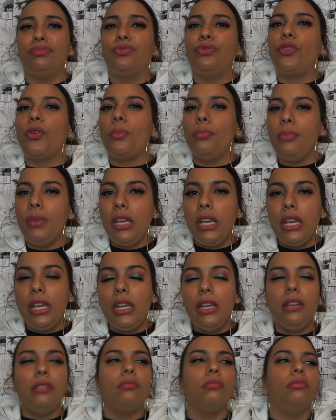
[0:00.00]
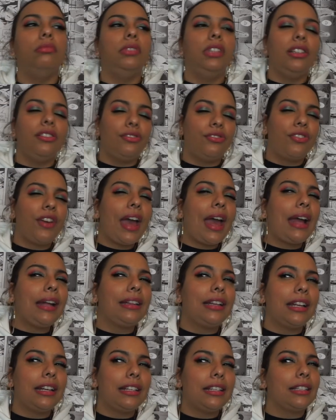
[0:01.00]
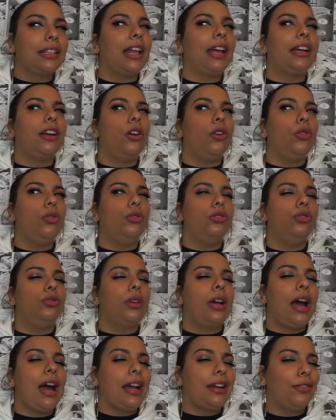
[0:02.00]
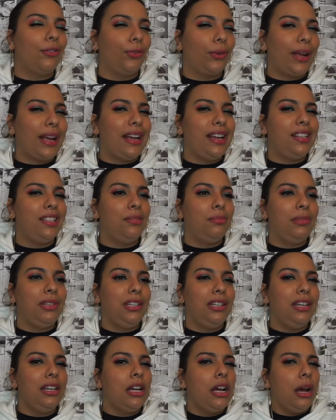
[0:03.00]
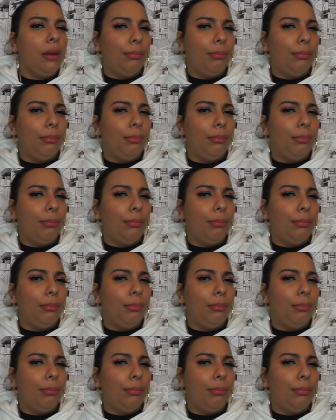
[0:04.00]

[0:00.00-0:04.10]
for me, the fact that it's like, oh, you kind of raised me,